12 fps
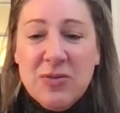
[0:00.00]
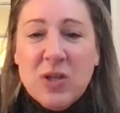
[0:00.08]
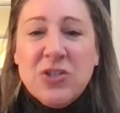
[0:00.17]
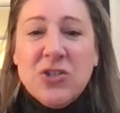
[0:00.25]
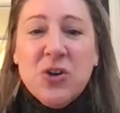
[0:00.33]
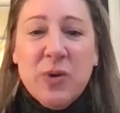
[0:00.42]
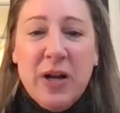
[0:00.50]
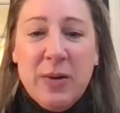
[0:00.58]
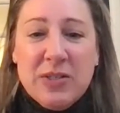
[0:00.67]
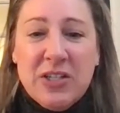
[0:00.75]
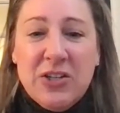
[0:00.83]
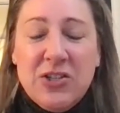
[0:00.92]
wasn't sure what I
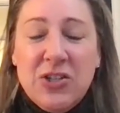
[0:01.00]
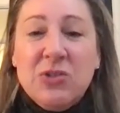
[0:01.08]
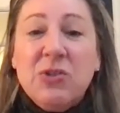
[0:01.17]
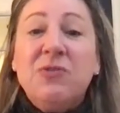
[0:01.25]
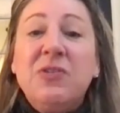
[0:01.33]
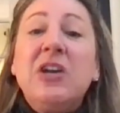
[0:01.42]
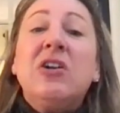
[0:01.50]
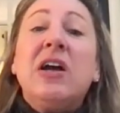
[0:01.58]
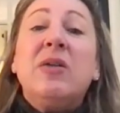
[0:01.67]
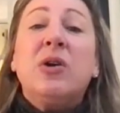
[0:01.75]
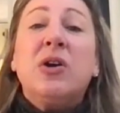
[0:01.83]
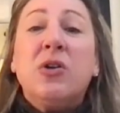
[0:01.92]
was going to do, so figured I
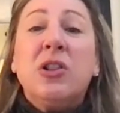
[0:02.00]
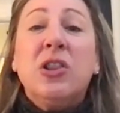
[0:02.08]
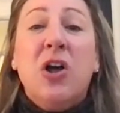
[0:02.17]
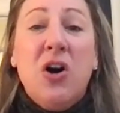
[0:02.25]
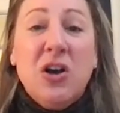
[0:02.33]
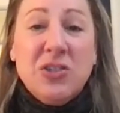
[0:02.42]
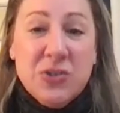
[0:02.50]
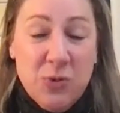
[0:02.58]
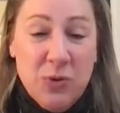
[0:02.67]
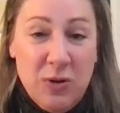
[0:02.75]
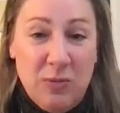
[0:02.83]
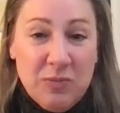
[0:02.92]
would go to law
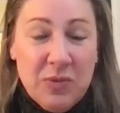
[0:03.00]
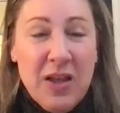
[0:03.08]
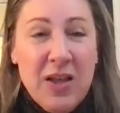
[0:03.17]
school.